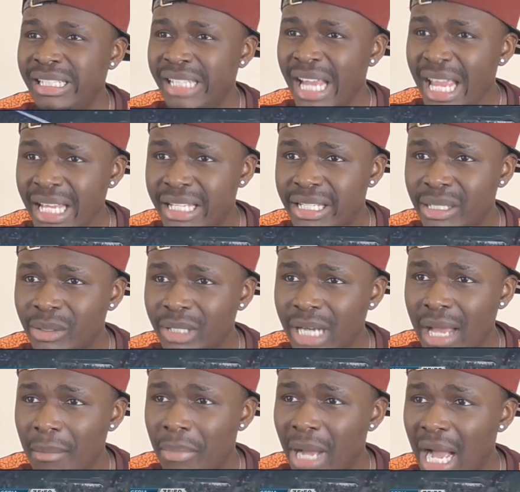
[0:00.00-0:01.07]
Jeez, look at
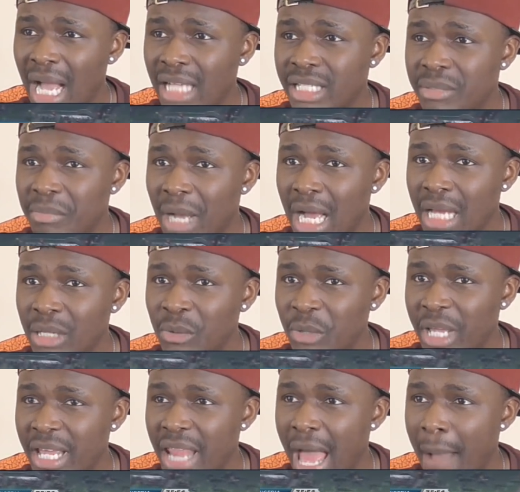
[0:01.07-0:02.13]
that pass, man.
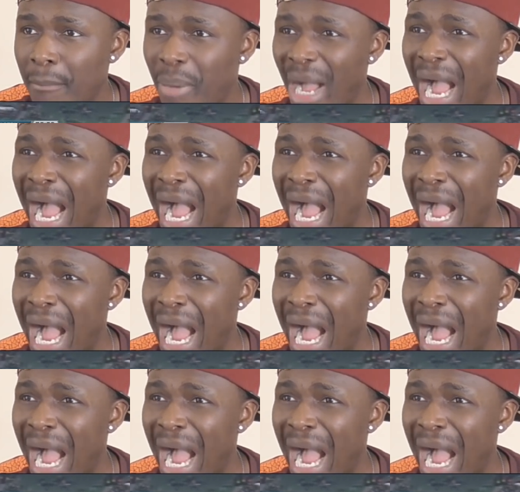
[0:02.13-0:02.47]
Look at that